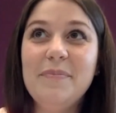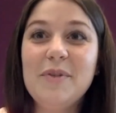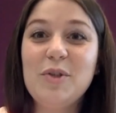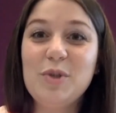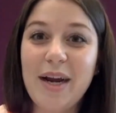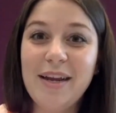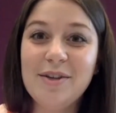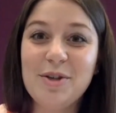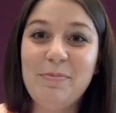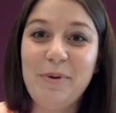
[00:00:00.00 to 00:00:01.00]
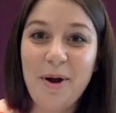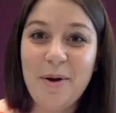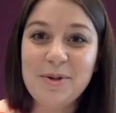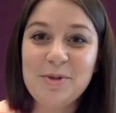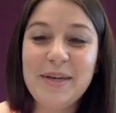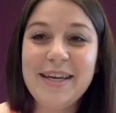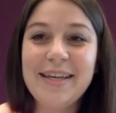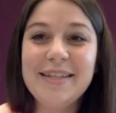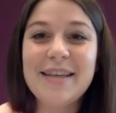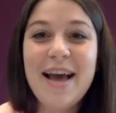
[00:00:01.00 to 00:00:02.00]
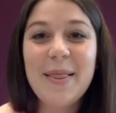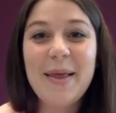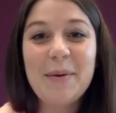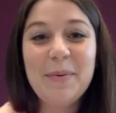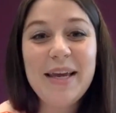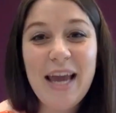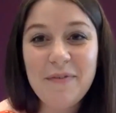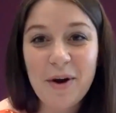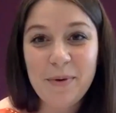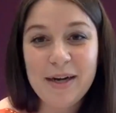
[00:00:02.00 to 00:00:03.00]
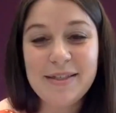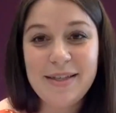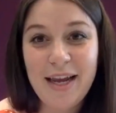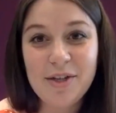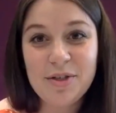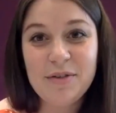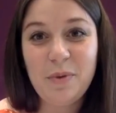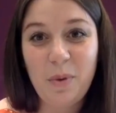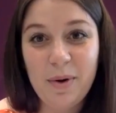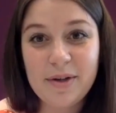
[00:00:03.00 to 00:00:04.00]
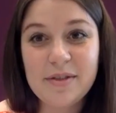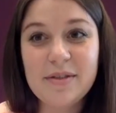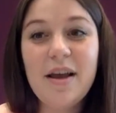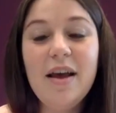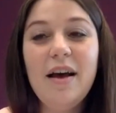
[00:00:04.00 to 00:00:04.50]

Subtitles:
strange approach, because like we gave our presentation, of course,